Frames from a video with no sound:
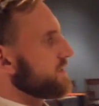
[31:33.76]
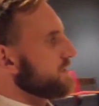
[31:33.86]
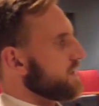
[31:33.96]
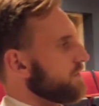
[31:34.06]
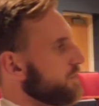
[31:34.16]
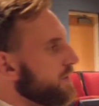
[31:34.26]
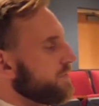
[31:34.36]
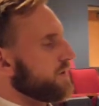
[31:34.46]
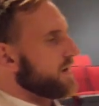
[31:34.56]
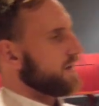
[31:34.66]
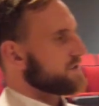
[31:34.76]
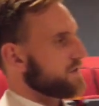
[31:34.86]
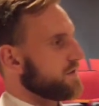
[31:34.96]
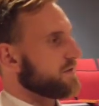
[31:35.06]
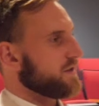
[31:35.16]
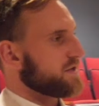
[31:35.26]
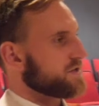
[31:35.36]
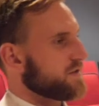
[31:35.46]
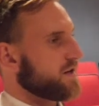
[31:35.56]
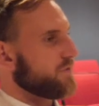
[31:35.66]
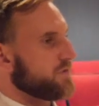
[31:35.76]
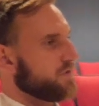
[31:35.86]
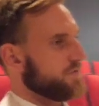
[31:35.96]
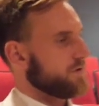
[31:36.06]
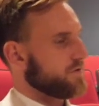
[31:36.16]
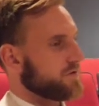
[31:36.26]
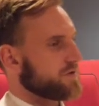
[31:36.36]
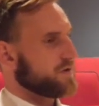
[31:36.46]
thing that I want to ask, I think the last thing that I want the viewers